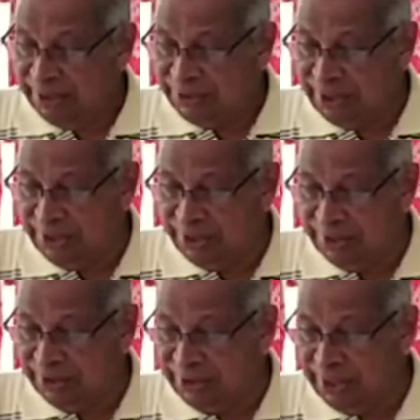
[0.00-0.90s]

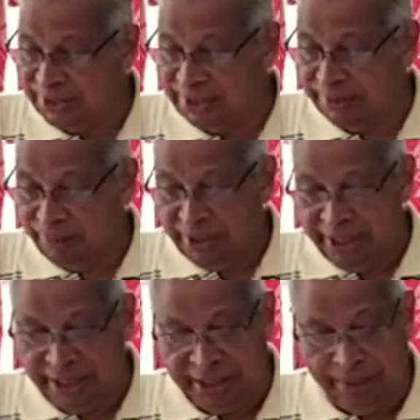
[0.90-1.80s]
since
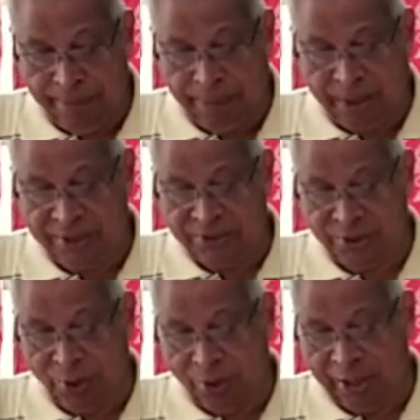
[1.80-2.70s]
it imparts
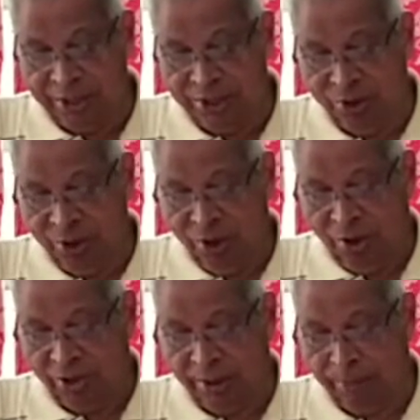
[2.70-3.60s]
knowledge
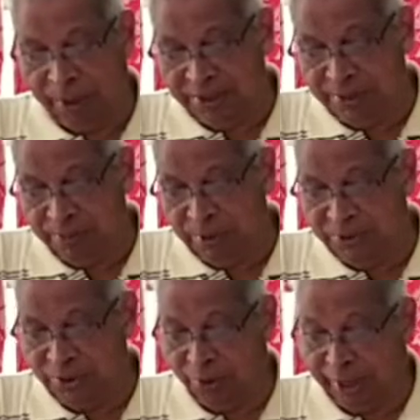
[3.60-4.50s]
of the
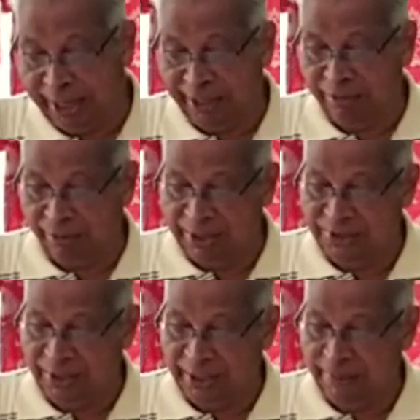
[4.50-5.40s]
principles of correct
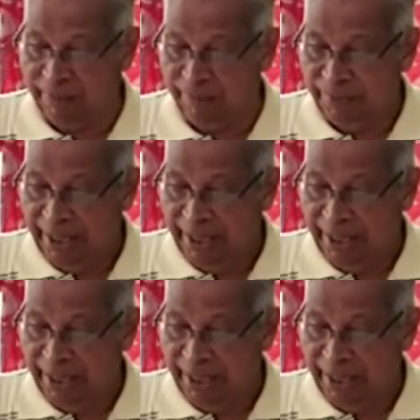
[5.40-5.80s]
reasoning